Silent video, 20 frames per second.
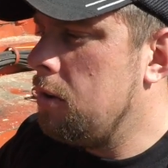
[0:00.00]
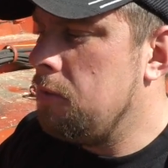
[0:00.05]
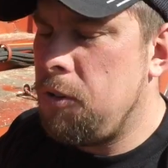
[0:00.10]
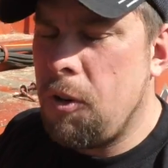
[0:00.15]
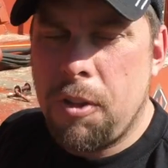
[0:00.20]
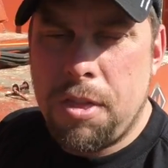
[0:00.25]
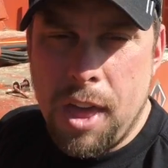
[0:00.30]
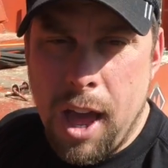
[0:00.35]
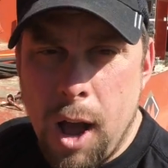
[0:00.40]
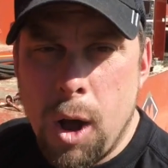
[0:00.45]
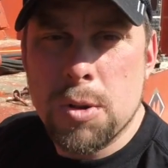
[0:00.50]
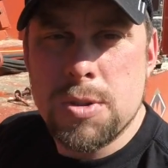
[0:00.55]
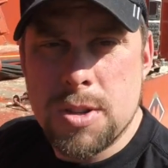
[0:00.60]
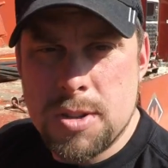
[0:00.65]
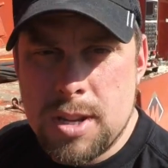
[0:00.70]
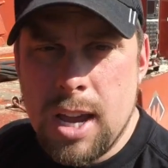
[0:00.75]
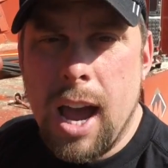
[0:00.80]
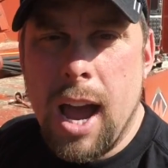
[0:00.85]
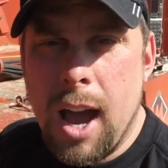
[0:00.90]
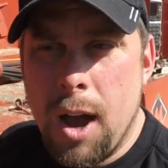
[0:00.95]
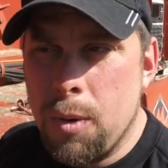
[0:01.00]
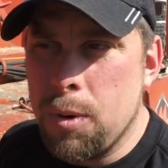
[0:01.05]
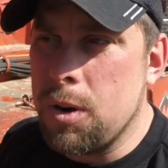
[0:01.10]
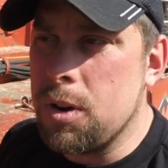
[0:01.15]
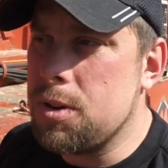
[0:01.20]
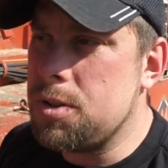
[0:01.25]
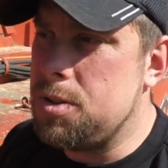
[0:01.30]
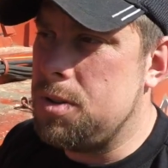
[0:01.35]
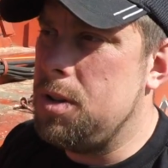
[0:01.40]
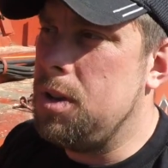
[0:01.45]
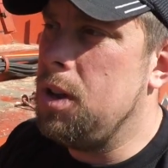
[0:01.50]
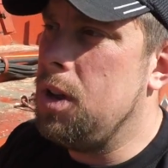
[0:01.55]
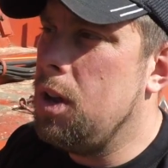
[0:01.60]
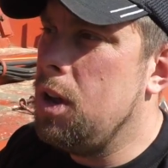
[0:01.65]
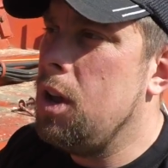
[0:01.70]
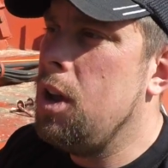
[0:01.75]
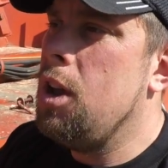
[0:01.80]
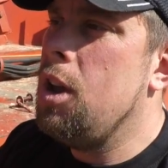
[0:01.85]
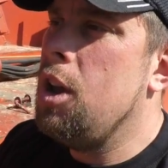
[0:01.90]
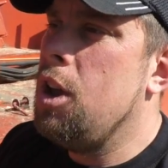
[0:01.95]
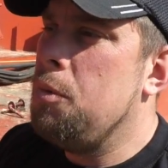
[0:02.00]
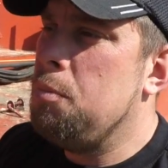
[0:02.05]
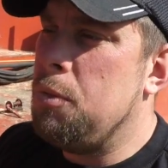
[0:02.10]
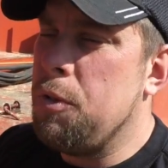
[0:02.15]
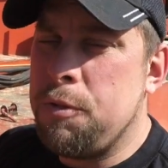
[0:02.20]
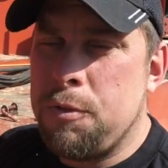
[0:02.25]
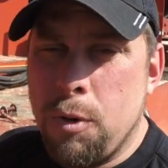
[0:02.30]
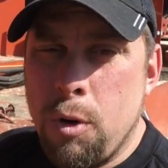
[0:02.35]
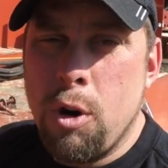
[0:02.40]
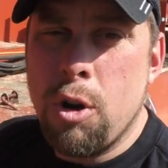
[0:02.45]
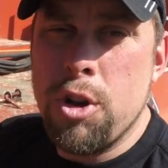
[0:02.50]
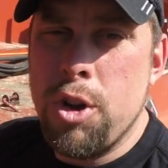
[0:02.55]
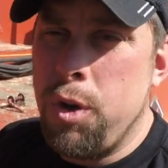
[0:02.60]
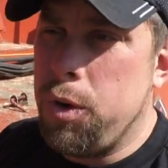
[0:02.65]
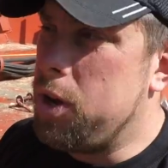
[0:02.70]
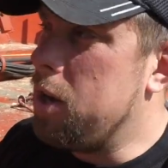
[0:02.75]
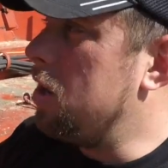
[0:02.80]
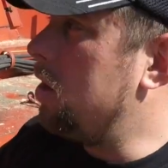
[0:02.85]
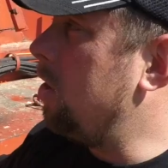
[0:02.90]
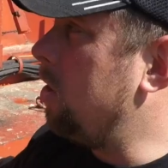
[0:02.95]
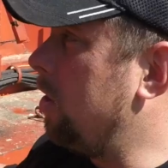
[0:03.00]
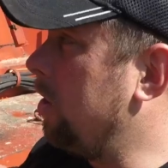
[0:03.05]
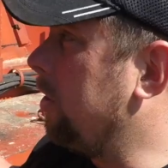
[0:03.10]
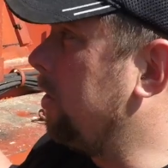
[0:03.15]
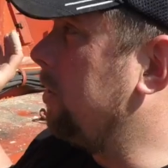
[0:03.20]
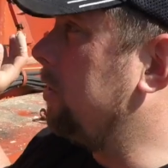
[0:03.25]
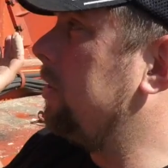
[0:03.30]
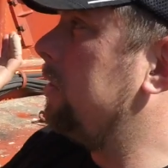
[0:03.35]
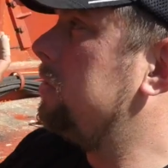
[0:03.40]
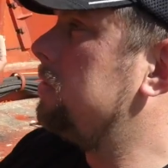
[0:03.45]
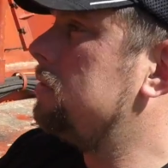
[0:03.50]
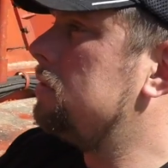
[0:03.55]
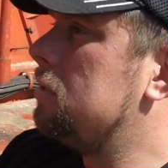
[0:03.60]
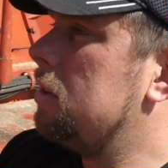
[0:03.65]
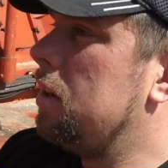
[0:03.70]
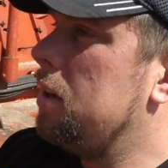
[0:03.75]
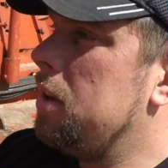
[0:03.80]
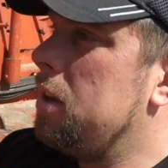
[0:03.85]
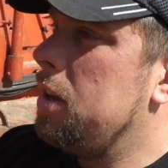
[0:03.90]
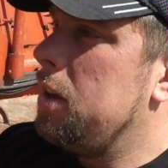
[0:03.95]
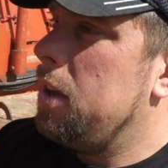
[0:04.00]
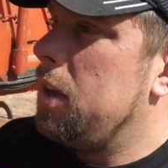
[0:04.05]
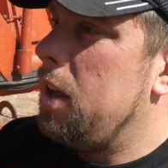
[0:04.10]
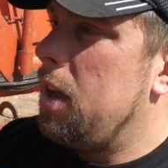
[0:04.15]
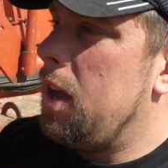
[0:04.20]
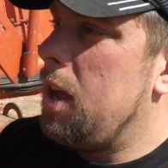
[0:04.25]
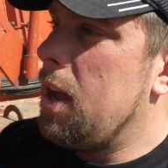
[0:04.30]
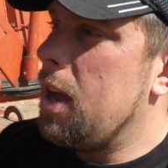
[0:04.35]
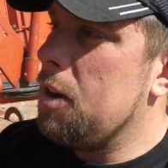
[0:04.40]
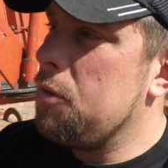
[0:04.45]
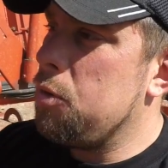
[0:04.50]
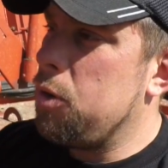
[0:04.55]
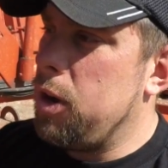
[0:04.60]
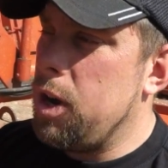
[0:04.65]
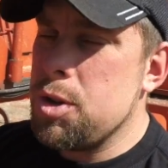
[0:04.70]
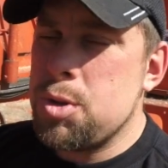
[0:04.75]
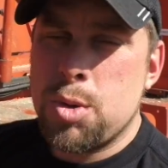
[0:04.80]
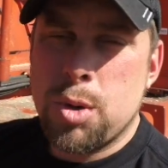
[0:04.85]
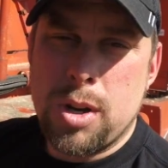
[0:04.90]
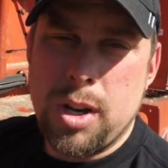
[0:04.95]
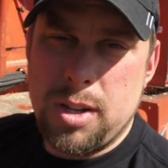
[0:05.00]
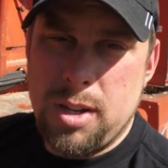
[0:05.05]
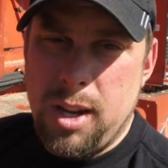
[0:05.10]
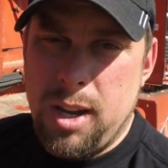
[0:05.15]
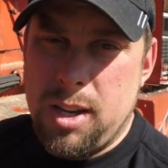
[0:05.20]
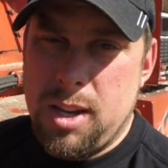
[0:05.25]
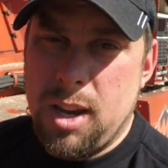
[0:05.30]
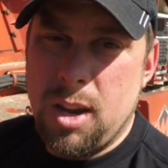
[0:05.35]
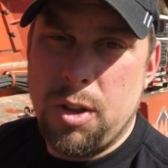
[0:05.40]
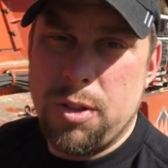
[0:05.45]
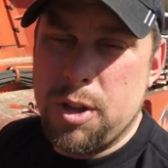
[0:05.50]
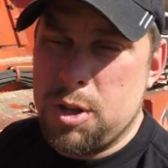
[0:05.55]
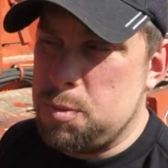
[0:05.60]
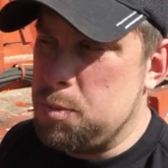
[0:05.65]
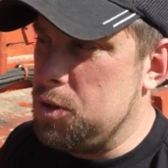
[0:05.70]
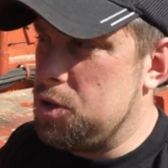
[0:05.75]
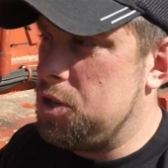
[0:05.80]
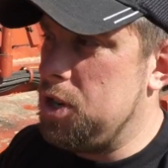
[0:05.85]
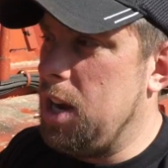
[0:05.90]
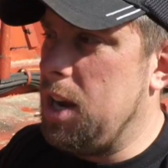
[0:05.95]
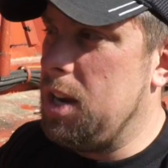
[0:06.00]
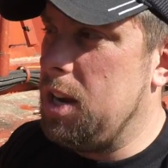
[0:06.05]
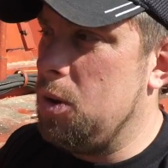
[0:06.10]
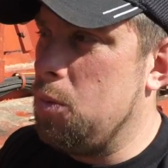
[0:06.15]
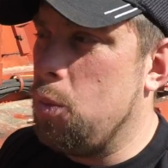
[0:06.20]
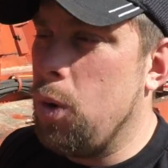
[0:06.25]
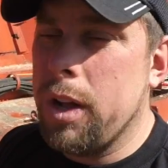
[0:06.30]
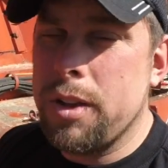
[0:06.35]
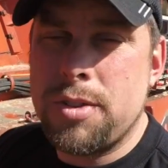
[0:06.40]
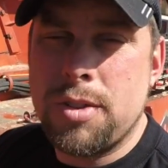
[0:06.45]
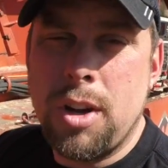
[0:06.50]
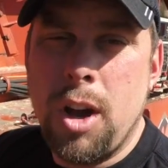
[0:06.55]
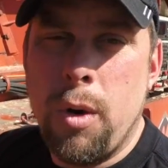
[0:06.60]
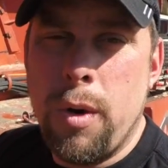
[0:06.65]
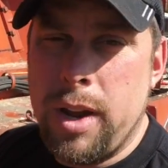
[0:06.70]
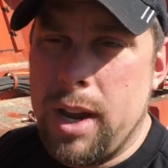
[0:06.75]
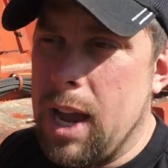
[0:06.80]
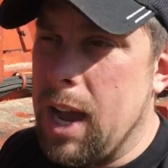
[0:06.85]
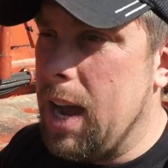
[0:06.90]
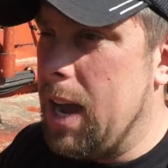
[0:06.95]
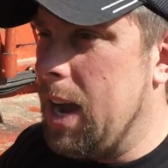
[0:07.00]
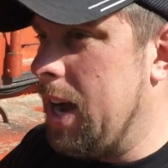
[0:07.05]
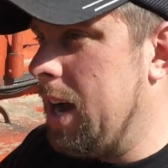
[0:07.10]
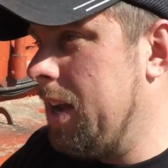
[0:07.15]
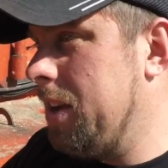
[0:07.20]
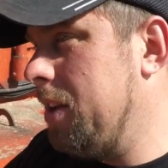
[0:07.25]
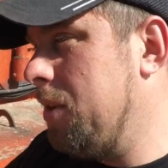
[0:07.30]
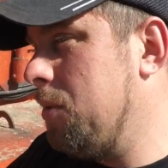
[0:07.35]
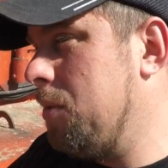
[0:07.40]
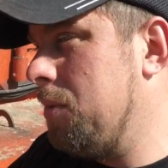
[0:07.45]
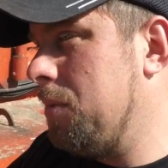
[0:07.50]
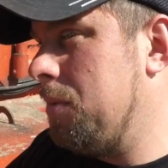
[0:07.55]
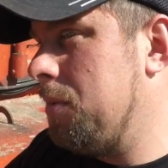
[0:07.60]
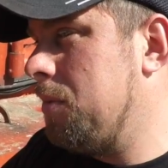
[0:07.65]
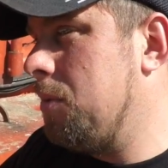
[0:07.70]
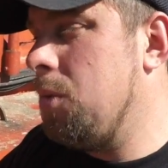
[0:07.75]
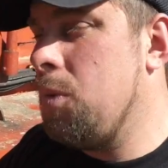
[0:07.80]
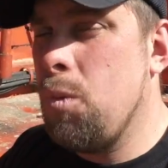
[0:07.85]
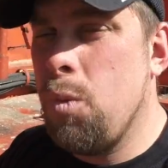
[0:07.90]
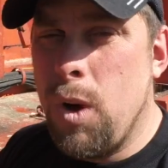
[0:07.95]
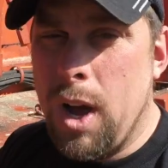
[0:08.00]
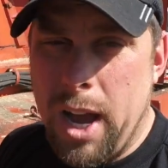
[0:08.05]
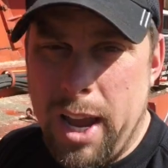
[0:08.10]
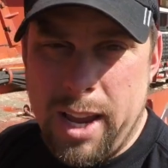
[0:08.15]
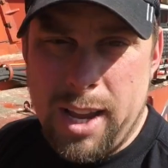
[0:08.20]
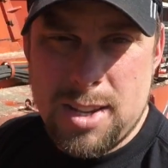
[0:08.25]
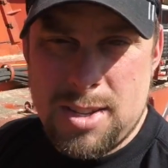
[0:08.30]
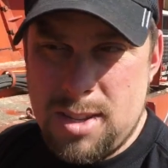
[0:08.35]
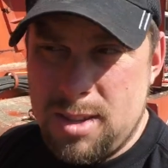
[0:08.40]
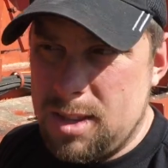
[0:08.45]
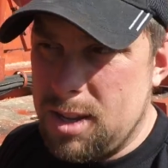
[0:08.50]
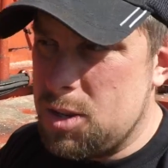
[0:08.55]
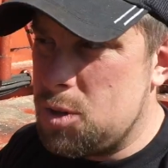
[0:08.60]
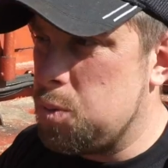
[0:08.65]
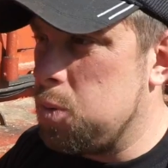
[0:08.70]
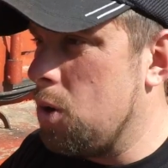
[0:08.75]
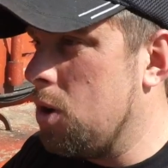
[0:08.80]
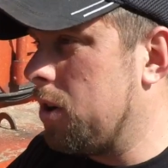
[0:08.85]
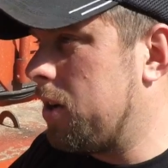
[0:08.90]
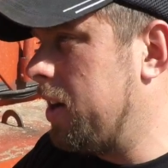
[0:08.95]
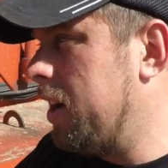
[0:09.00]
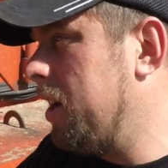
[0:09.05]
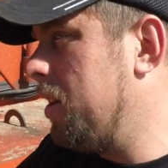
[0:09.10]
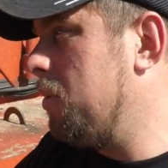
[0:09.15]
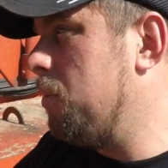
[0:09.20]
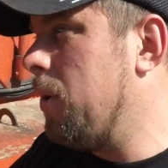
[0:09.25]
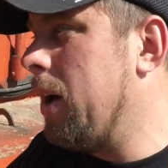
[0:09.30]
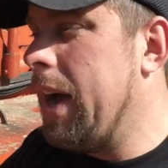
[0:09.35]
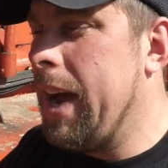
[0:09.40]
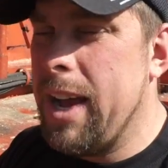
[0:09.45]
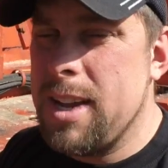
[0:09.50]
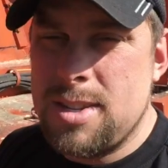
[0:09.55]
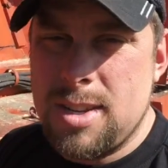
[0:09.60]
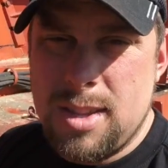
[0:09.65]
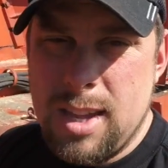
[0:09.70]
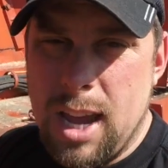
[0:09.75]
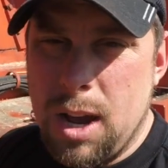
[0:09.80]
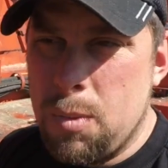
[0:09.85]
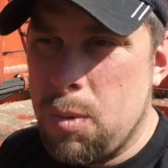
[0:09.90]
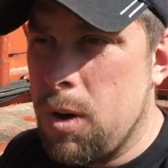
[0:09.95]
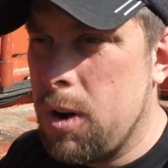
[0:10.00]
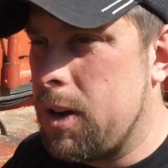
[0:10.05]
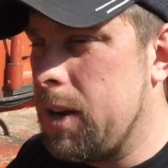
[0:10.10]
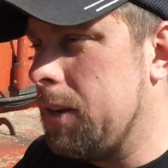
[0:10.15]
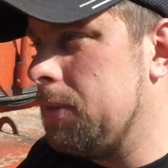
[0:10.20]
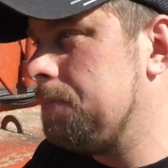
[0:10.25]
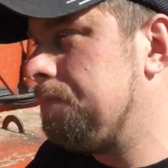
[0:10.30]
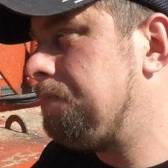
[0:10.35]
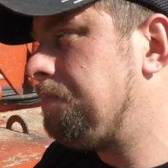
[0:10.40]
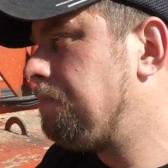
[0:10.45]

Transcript: for thousands of hours before you can learn every intricate detail of this machine and what's going on and why isn't this working, why isn't that working.